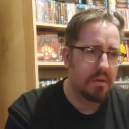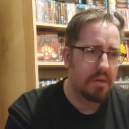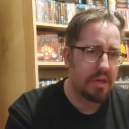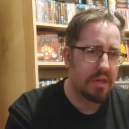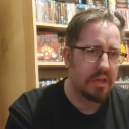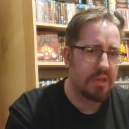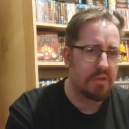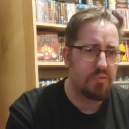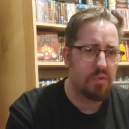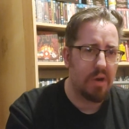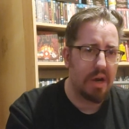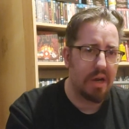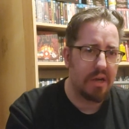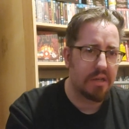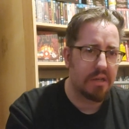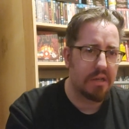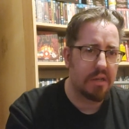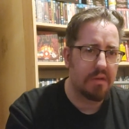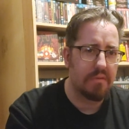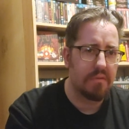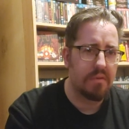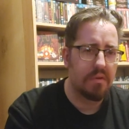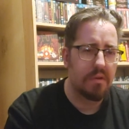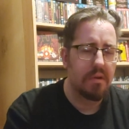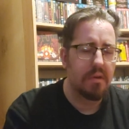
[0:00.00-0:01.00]

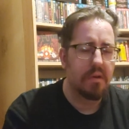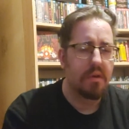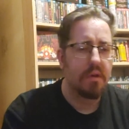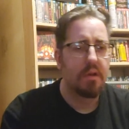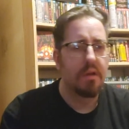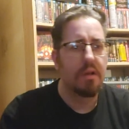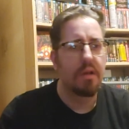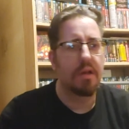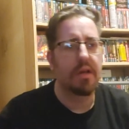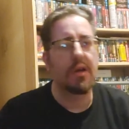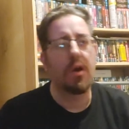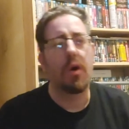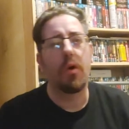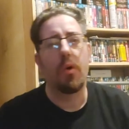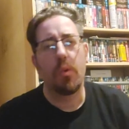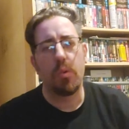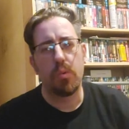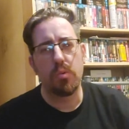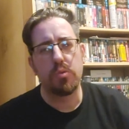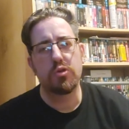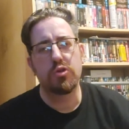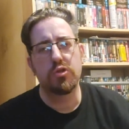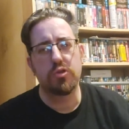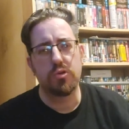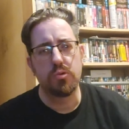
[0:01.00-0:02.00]
interactive,
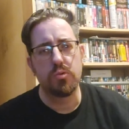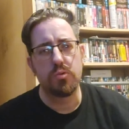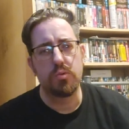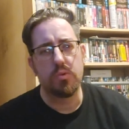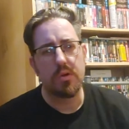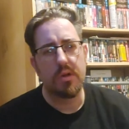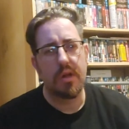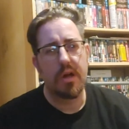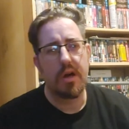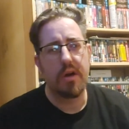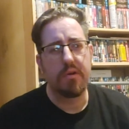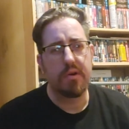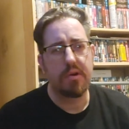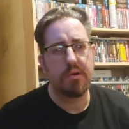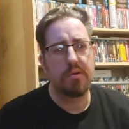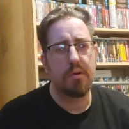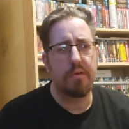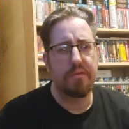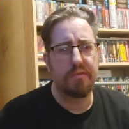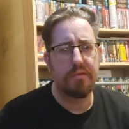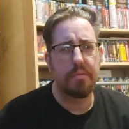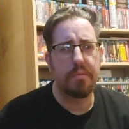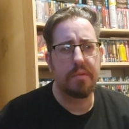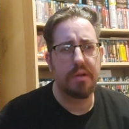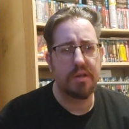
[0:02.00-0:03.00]
old school Lara
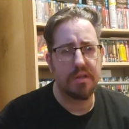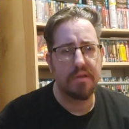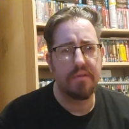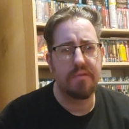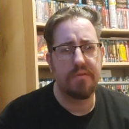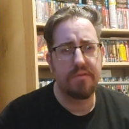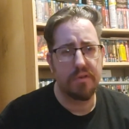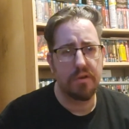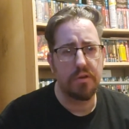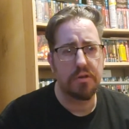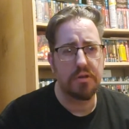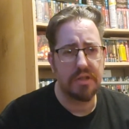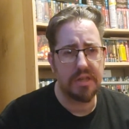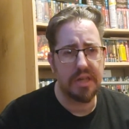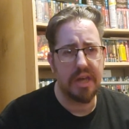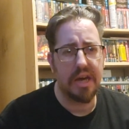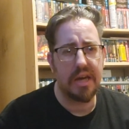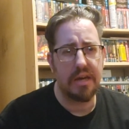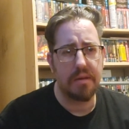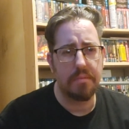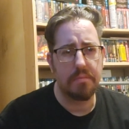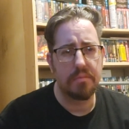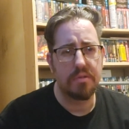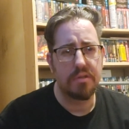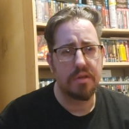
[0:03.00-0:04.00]
Croft from the first
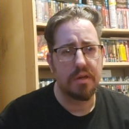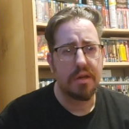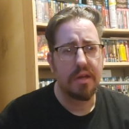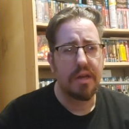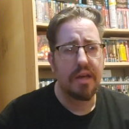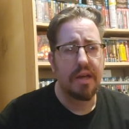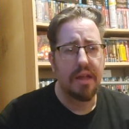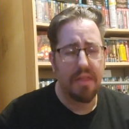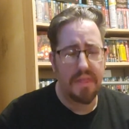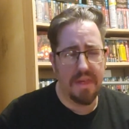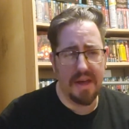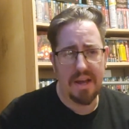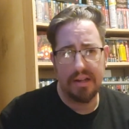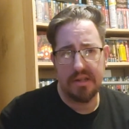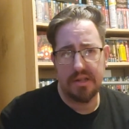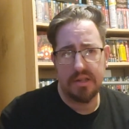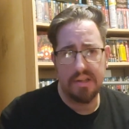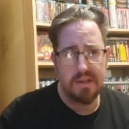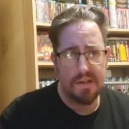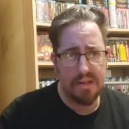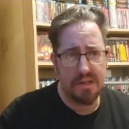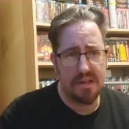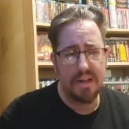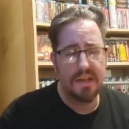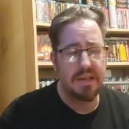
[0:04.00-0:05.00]
games,
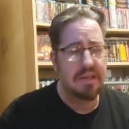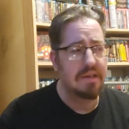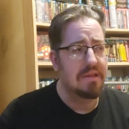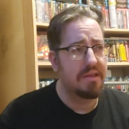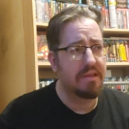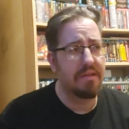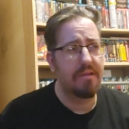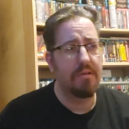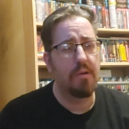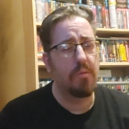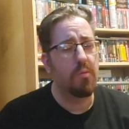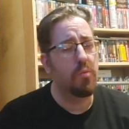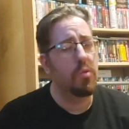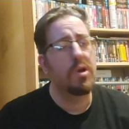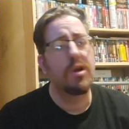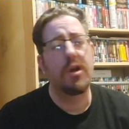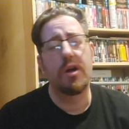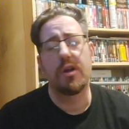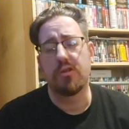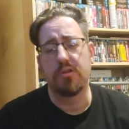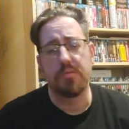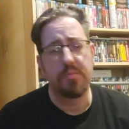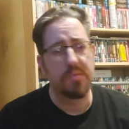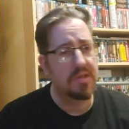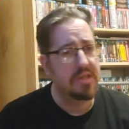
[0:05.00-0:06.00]
that's
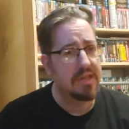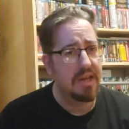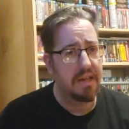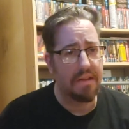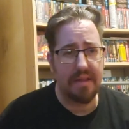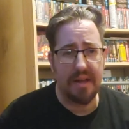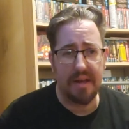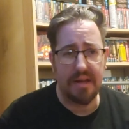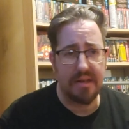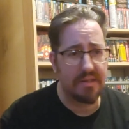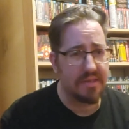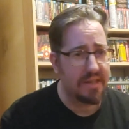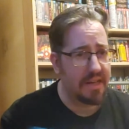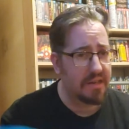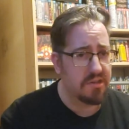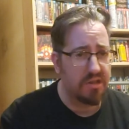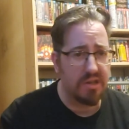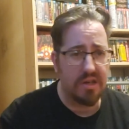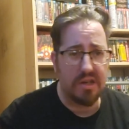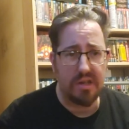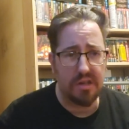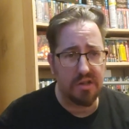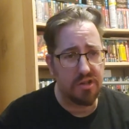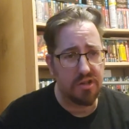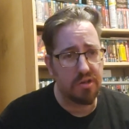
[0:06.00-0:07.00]
100% that is
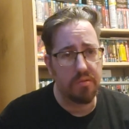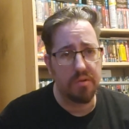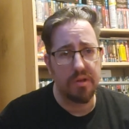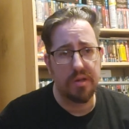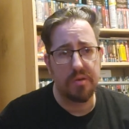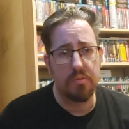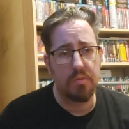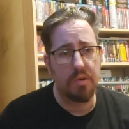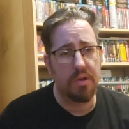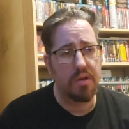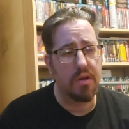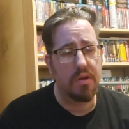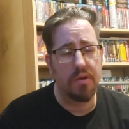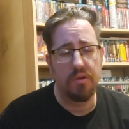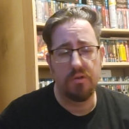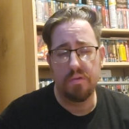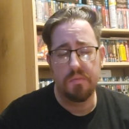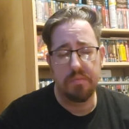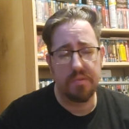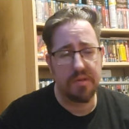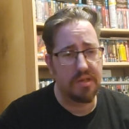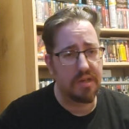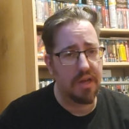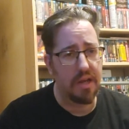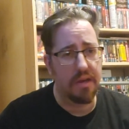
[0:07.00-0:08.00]
Angelina Jolie,
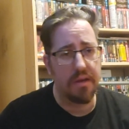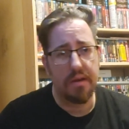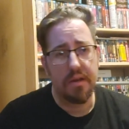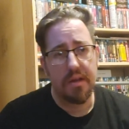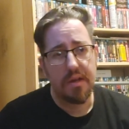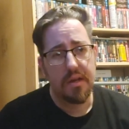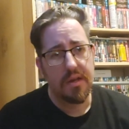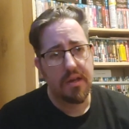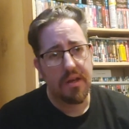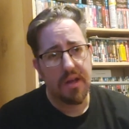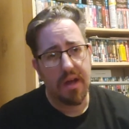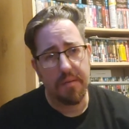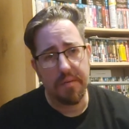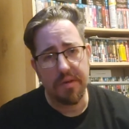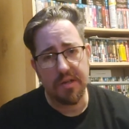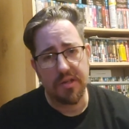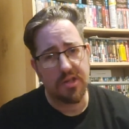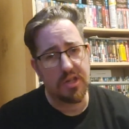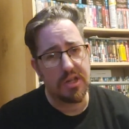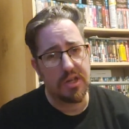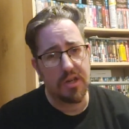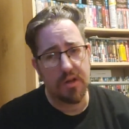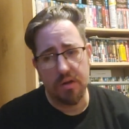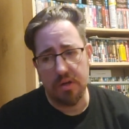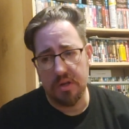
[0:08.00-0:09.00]
100%. I mean,
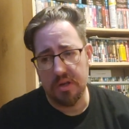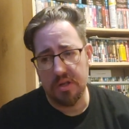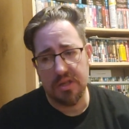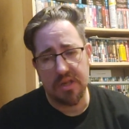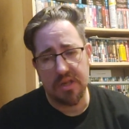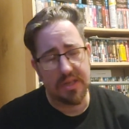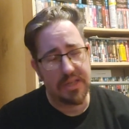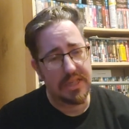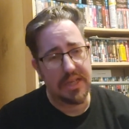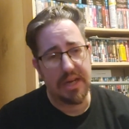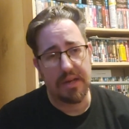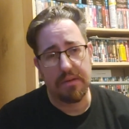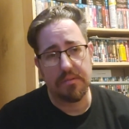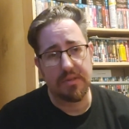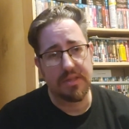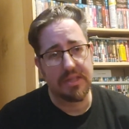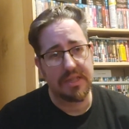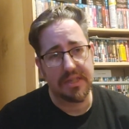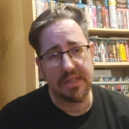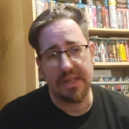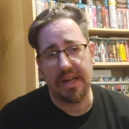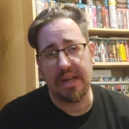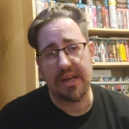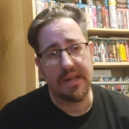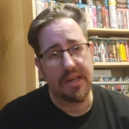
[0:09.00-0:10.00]
she looks and sounds
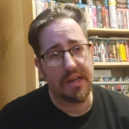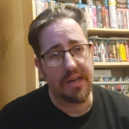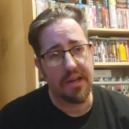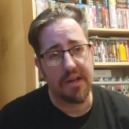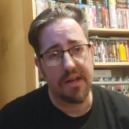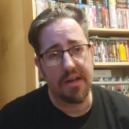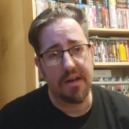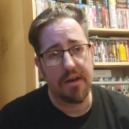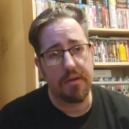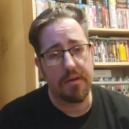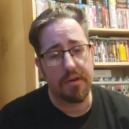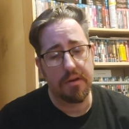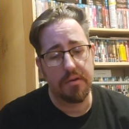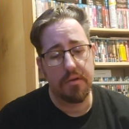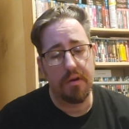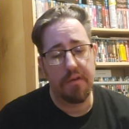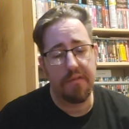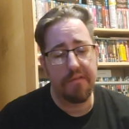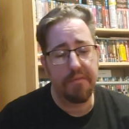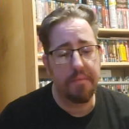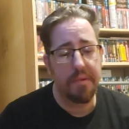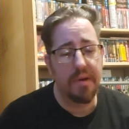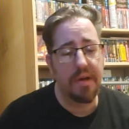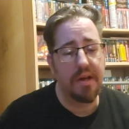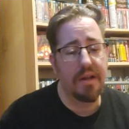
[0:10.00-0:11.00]
exactly like Lara
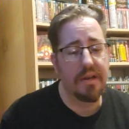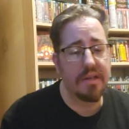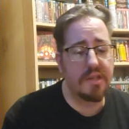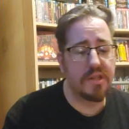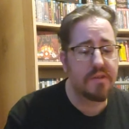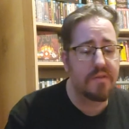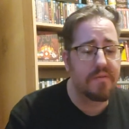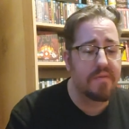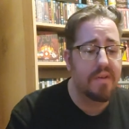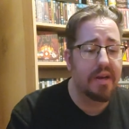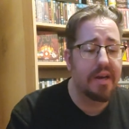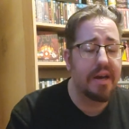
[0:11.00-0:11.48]
Croft, but Alicia